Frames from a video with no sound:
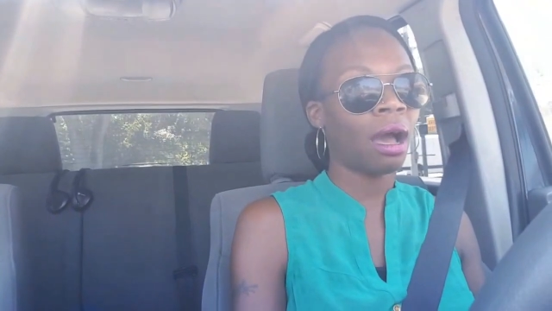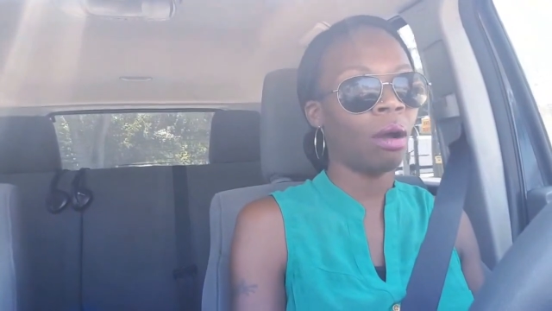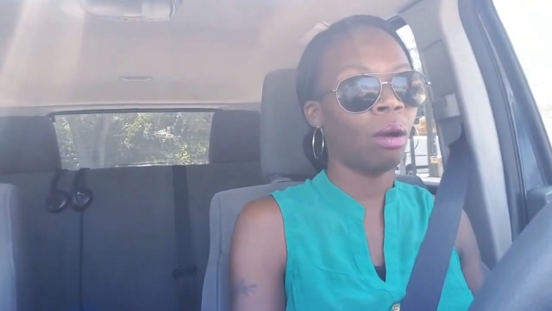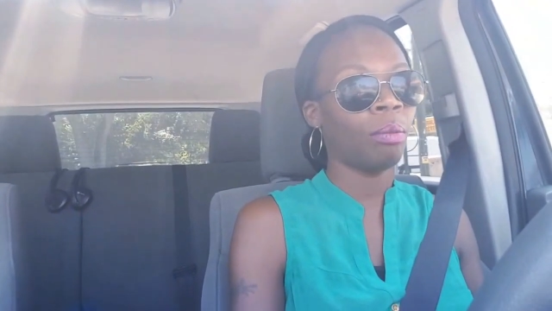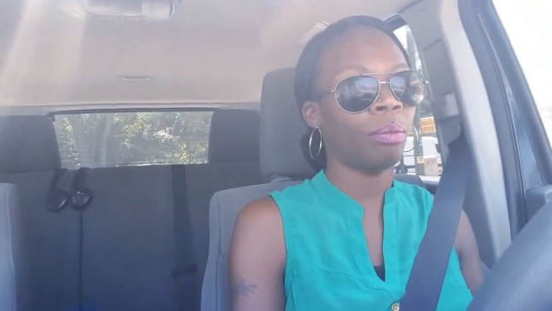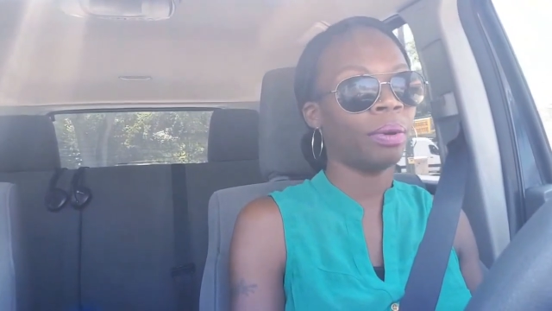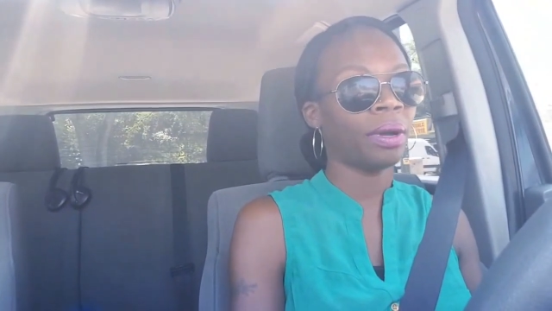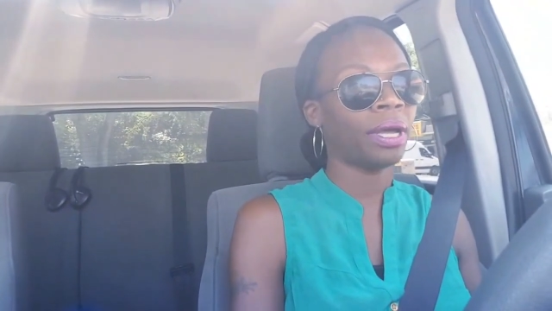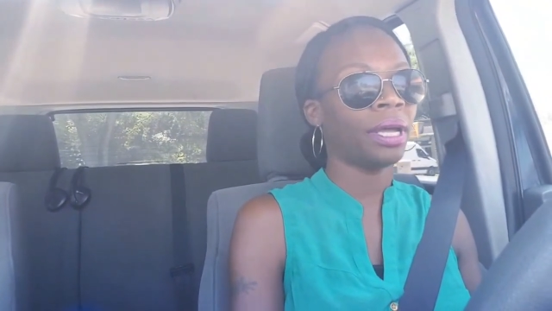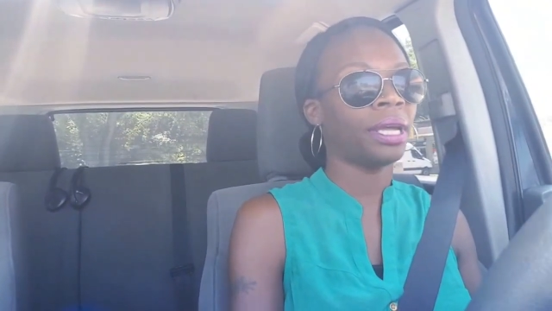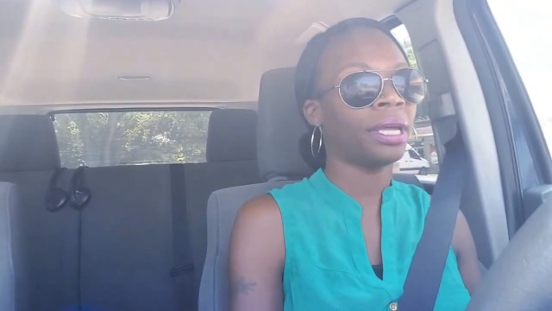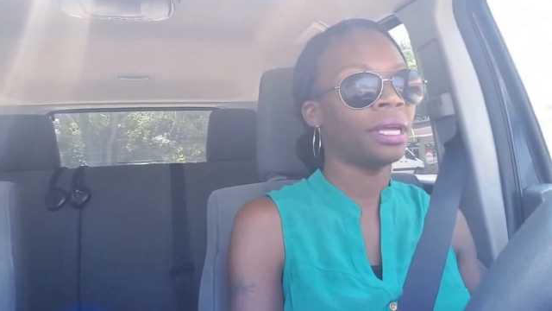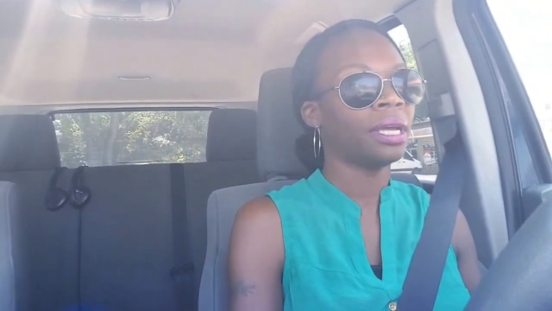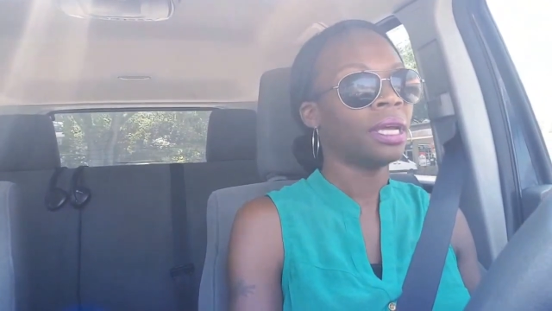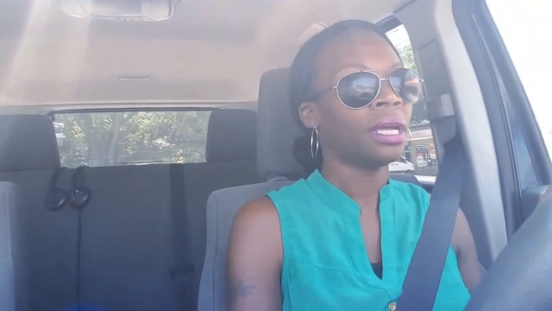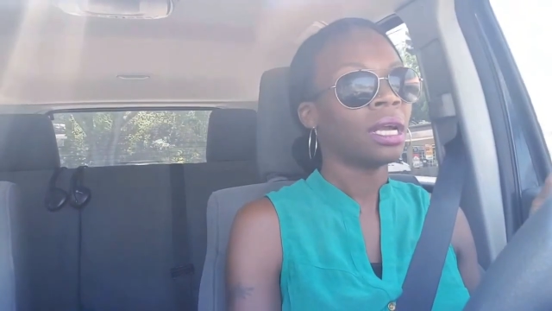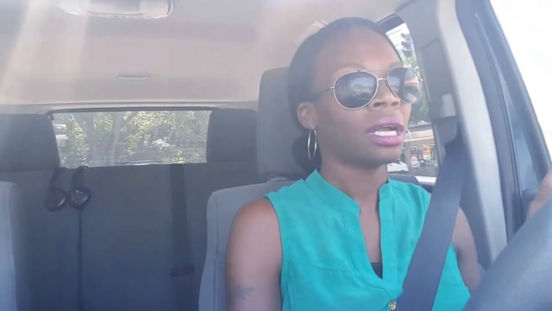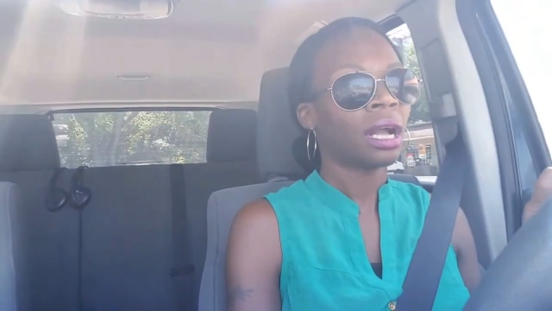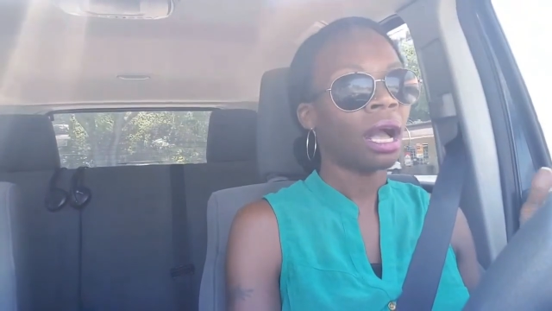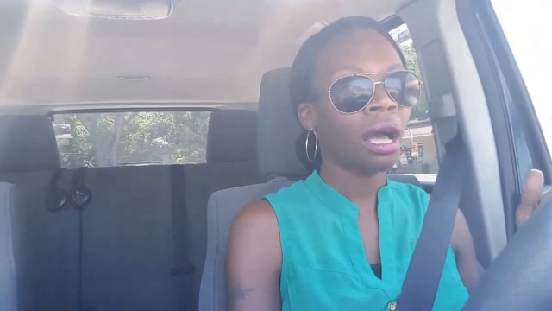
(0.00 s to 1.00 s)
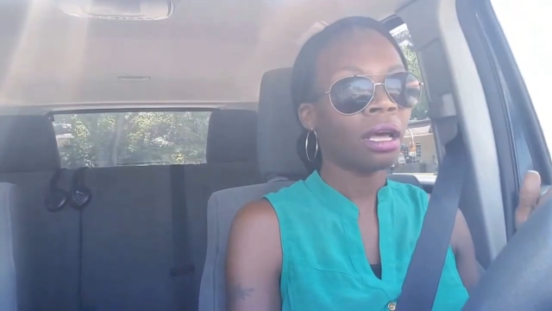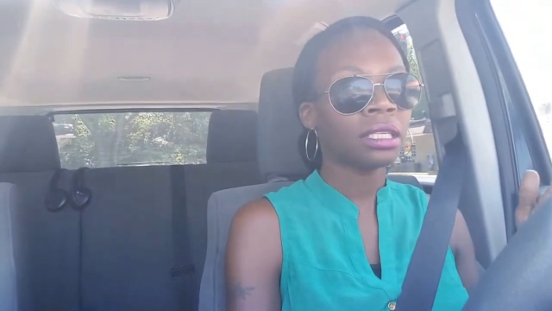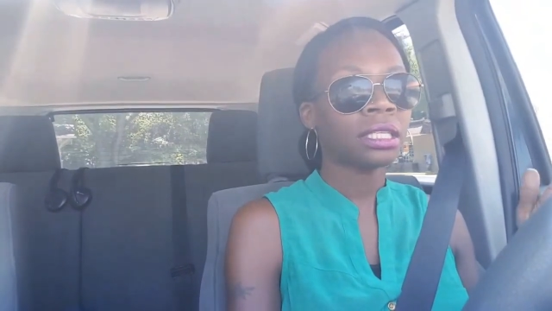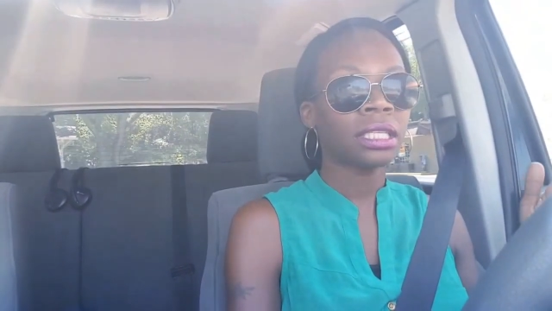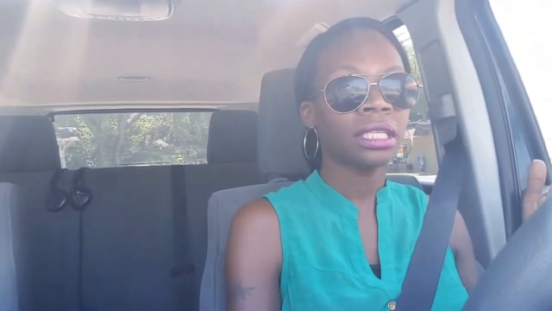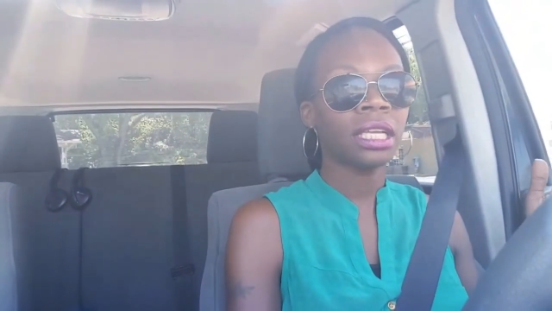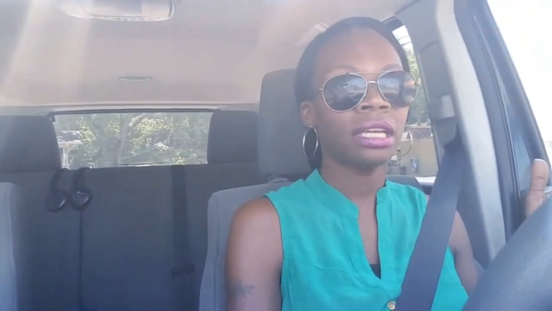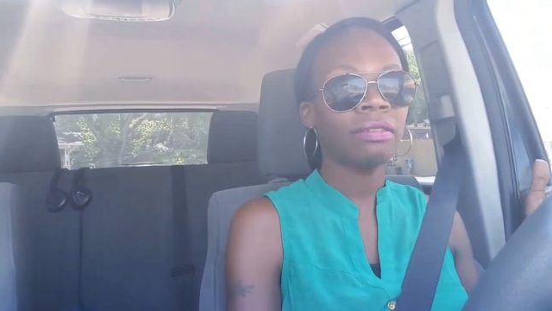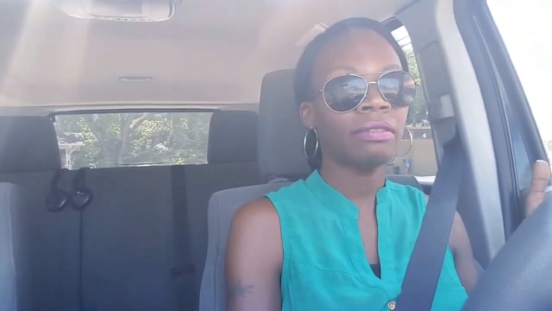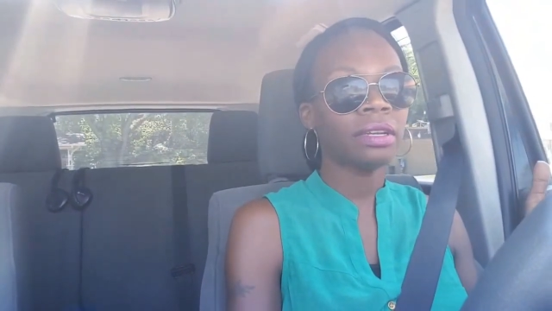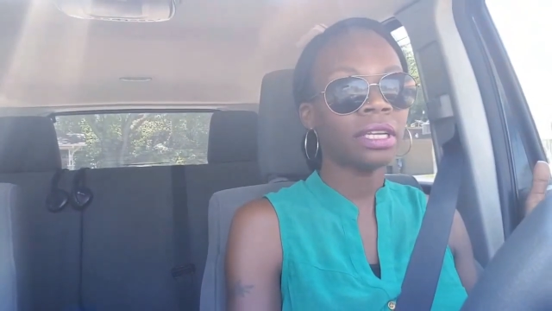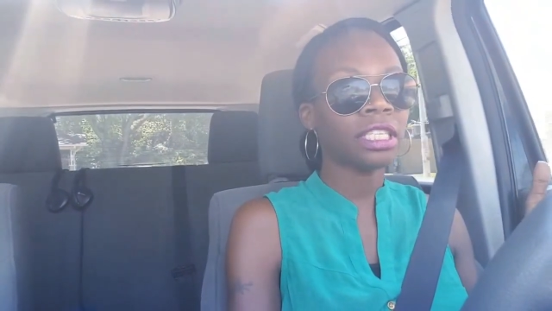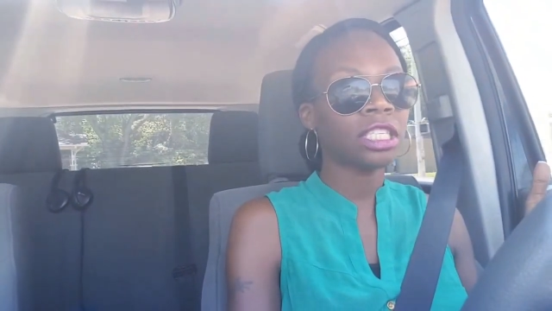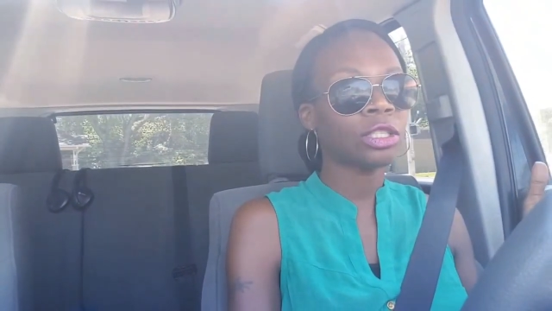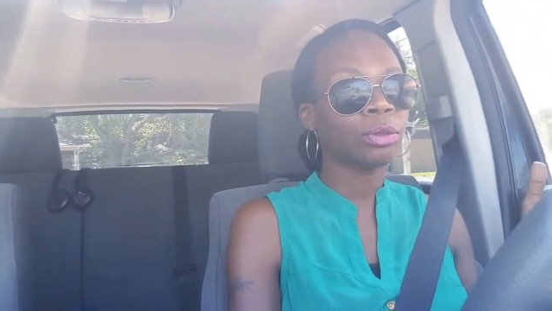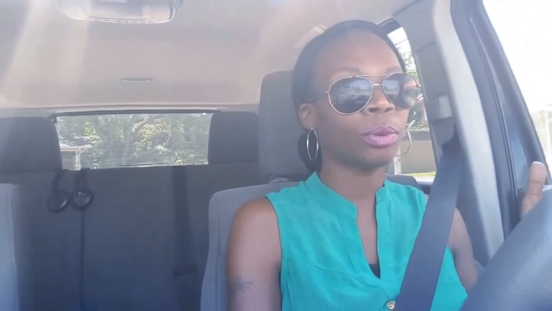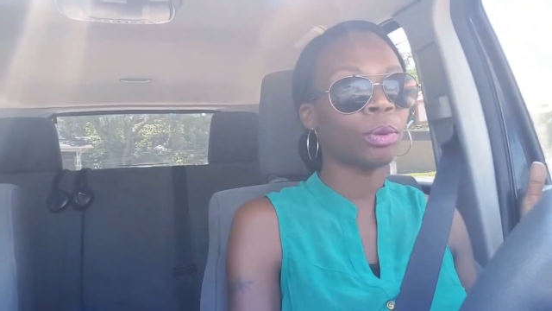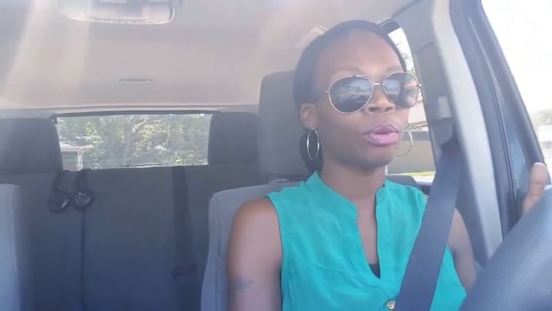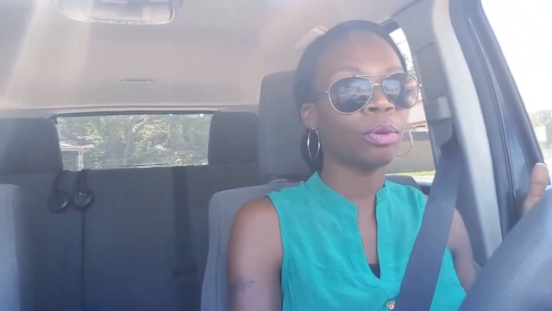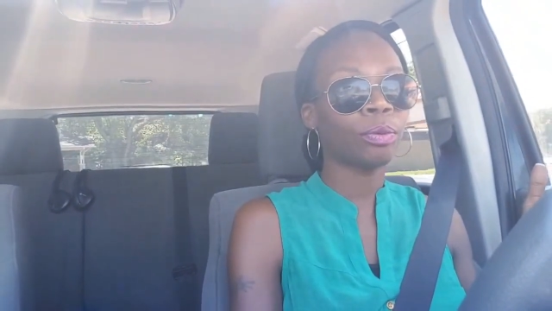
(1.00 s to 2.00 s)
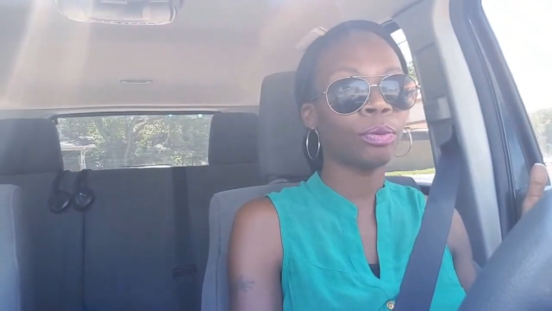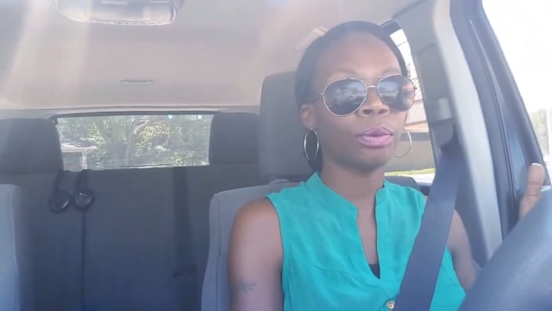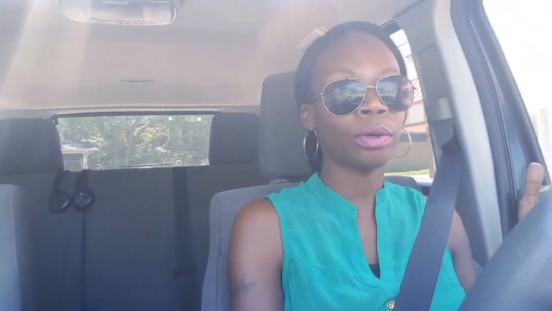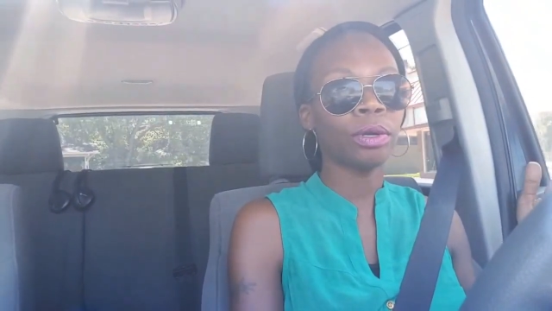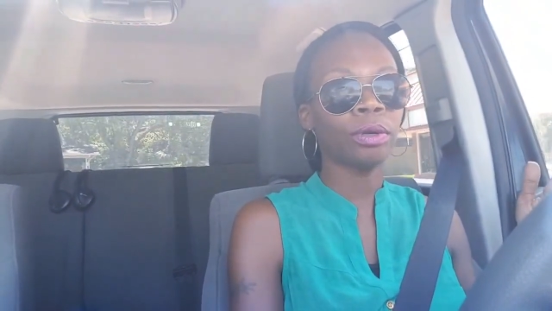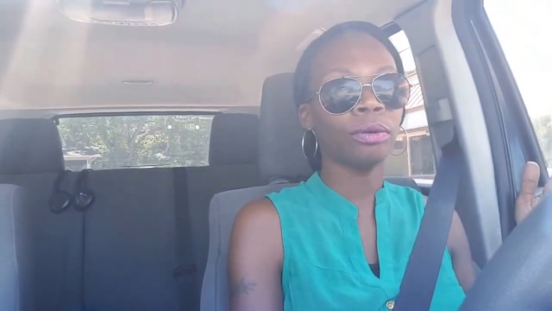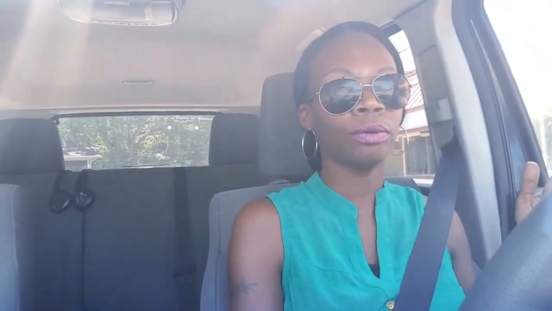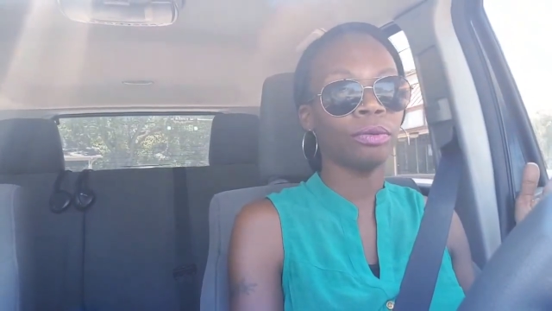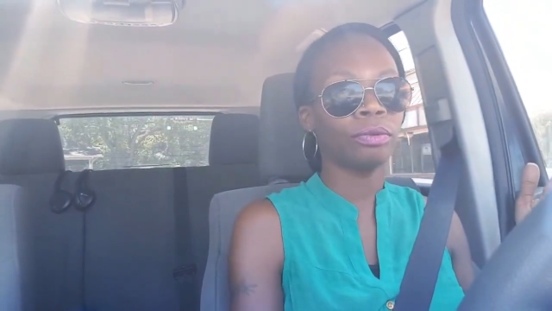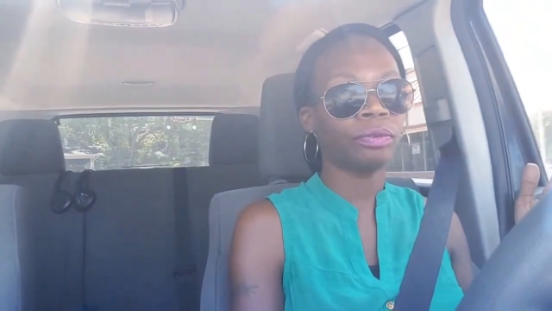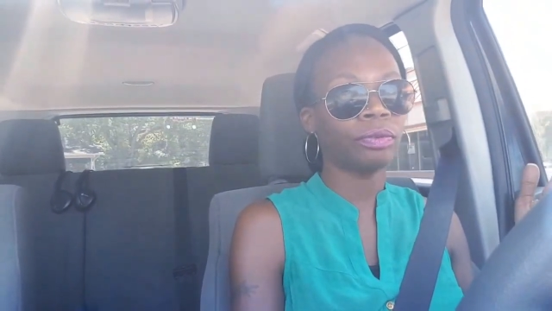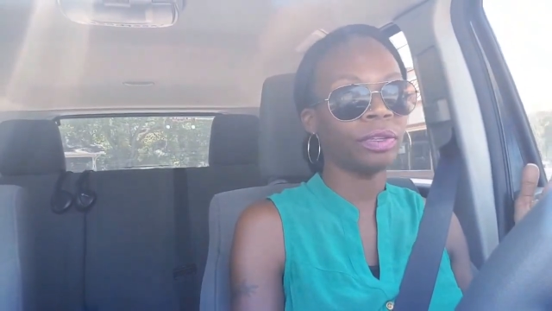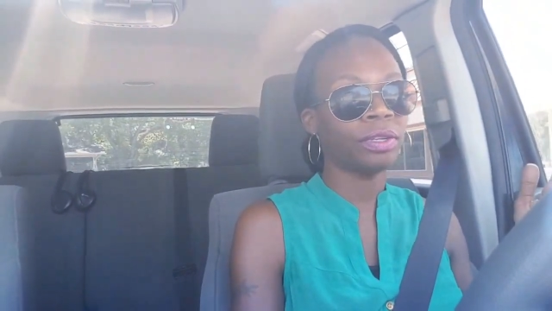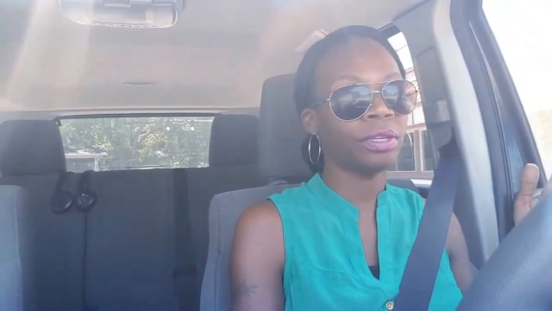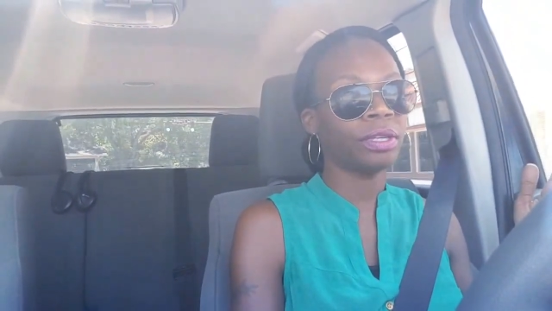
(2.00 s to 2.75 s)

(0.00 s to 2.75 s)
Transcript: an hour, but cost of living is through the roof,